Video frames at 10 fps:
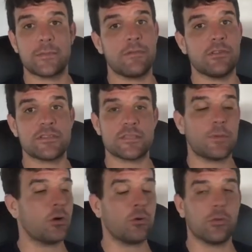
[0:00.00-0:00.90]
whether it's the
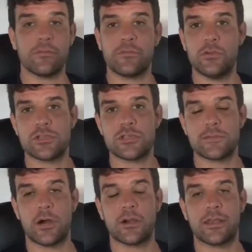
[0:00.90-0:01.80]
spot or the futures
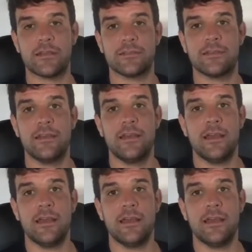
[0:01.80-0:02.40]
market.